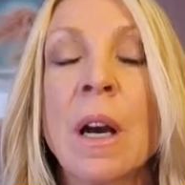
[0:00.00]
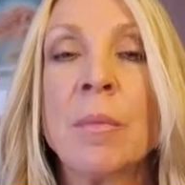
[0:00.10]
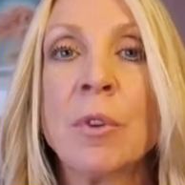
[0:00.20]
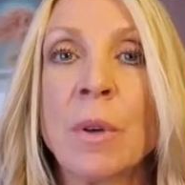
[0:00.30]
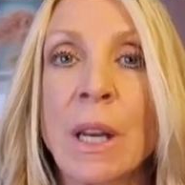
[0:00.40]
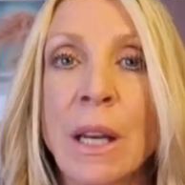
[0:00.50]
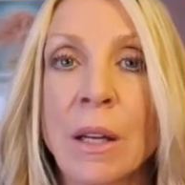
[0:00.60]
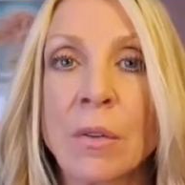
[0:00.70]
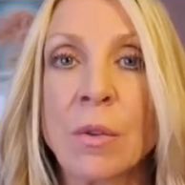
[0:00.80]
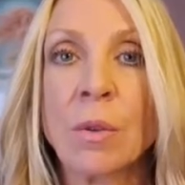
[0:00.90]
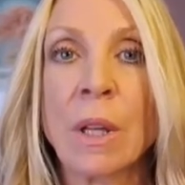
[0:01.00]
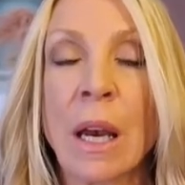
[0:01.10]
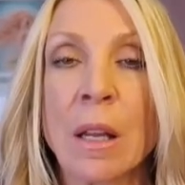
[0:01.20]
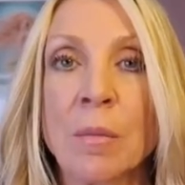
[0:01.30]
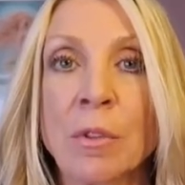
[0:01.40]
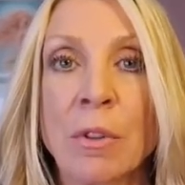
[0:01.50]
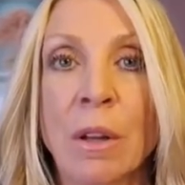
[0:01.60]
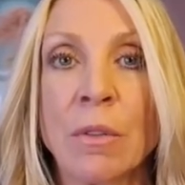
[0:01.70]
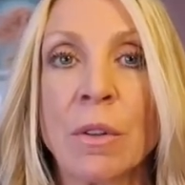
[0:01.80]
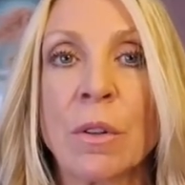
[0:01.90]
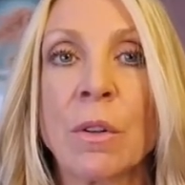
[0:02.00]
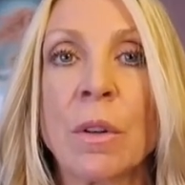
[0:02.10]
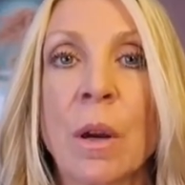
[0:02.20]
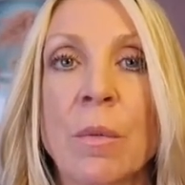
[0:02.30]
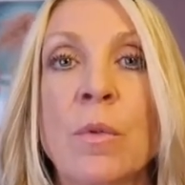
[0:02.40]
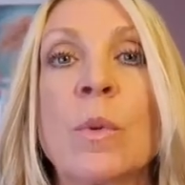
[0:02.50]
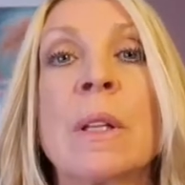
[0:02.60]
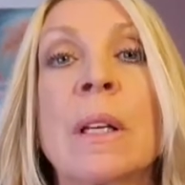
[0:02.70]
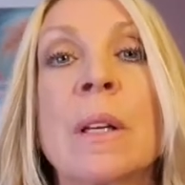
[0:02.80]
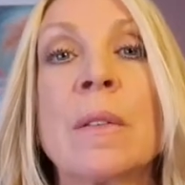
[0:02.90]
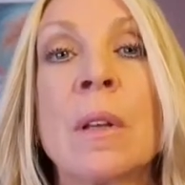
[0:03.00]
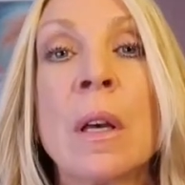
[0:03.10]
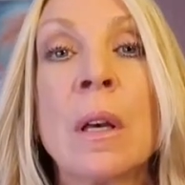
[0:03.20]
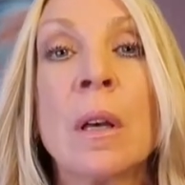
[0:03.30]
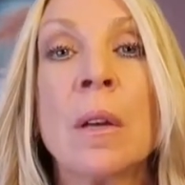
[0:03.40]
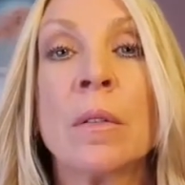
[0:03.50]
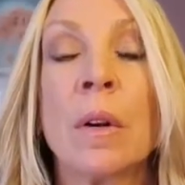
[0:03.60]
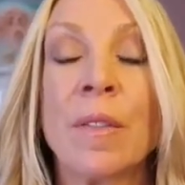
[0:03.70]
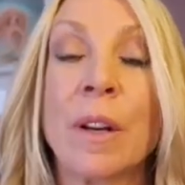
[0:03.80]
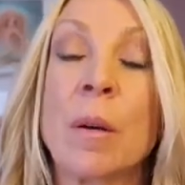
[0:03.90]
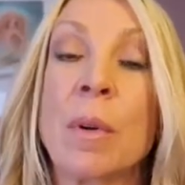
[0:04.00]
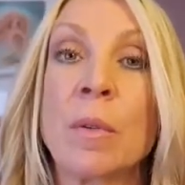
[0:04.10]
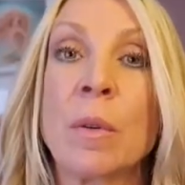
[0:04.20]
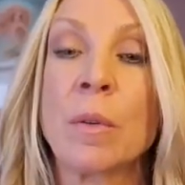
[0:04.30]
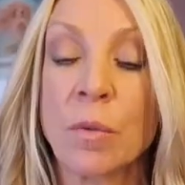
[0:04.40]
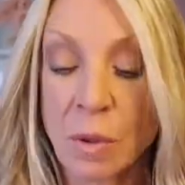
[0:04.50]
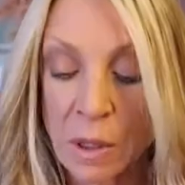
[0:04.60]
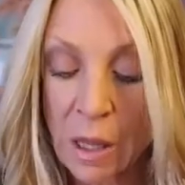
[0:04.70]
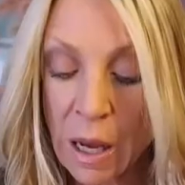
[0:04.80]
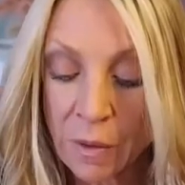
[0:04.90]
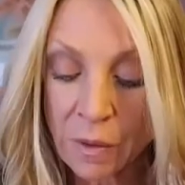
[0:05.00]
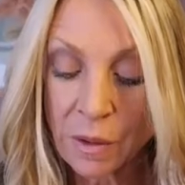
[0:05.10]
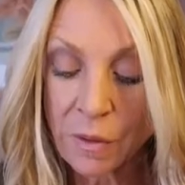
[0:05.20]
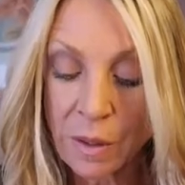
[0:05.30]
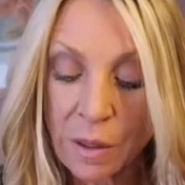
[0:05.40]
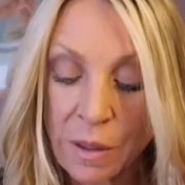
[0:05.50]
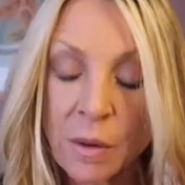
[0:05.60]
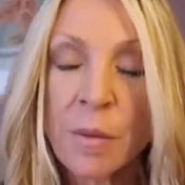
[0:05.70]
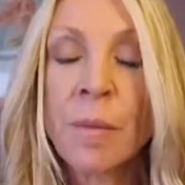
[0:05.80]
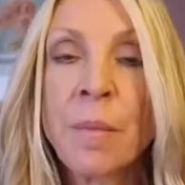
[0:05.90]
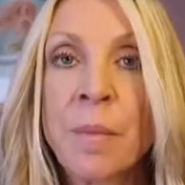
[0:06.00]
I'm donating to the animal shelter that was Willie's, so I figured I might as well go through the closets and